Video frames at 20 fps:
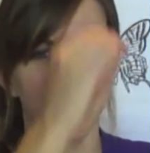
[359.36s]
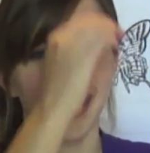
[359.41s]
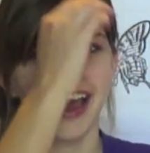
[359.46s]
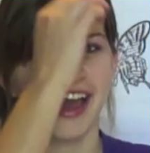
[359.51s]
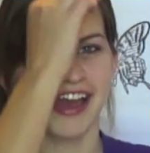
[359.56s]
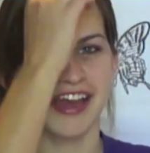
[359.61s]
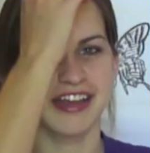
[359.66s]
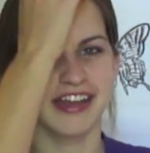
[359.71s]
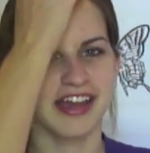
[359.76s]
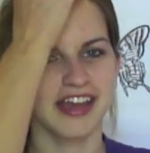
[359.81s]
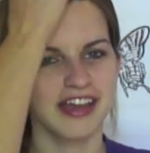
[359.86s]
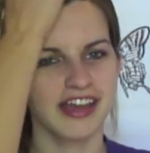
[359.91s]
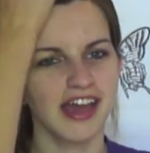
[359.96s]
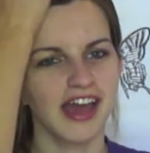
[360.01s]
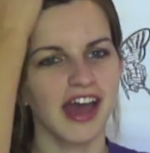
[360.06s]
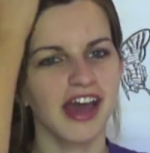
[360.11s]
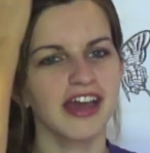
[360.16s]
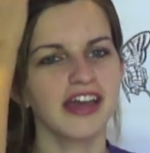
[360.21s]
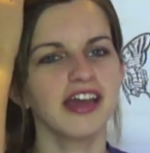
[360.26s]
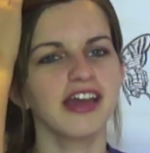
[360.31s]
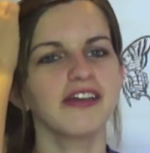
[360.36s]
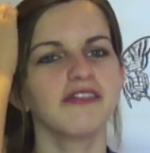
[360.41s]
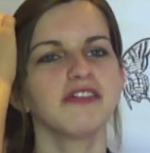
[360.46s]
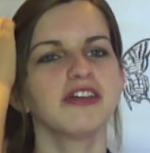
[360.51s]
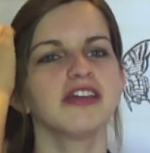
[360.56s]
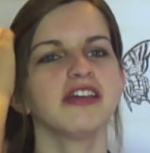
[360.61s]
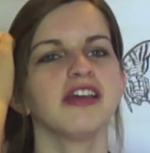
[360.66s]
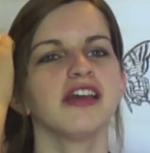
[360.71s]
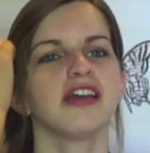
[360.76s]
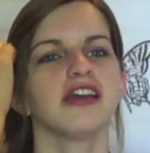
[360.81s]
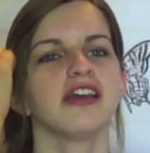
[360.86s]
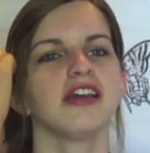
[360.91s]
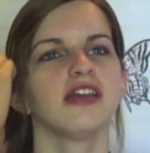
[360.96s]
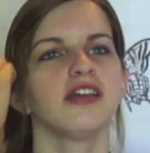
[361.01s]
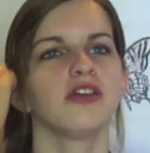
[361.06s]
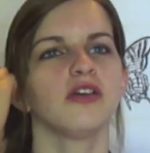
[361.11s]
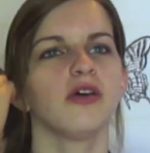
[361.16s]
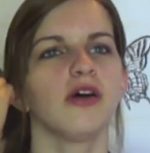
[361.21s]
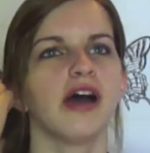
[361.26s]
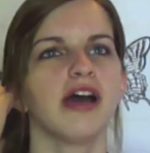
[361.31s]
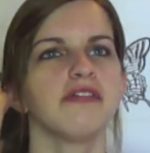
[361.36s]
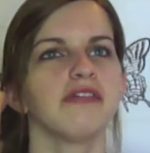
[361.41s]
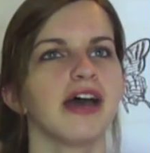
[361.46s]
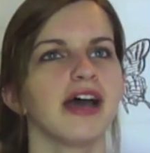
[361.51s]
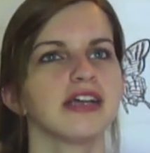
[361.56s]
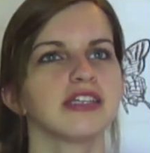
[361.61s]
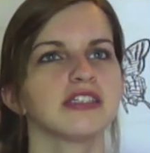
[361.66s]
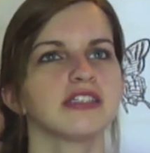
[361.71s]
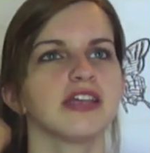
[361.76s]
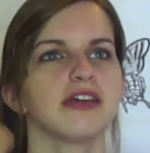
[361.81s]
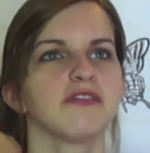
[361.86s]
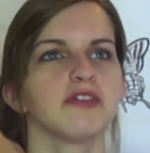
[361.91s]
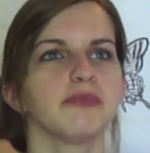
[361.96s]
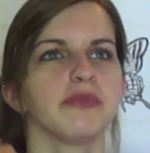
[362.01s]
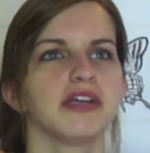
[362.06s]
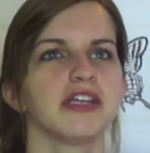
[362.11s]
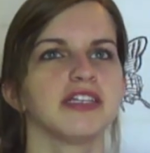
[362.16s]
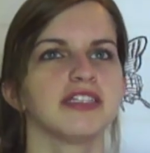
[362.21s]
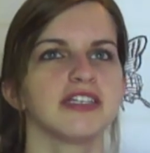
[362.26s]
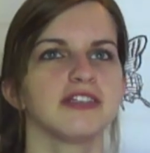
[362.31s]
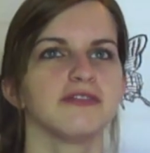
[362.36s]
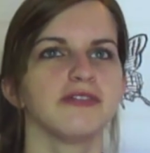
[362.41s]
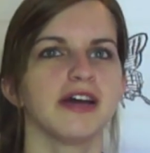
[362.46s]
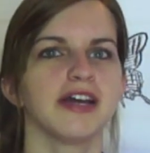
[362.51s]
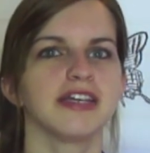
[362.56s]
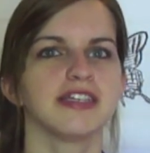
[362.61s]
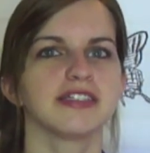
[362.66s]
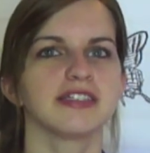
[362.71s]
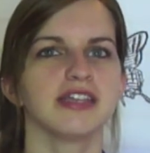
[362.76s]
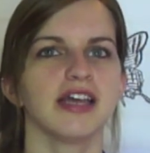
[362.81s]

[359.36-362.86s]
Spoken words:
And I've asked everybody's advice,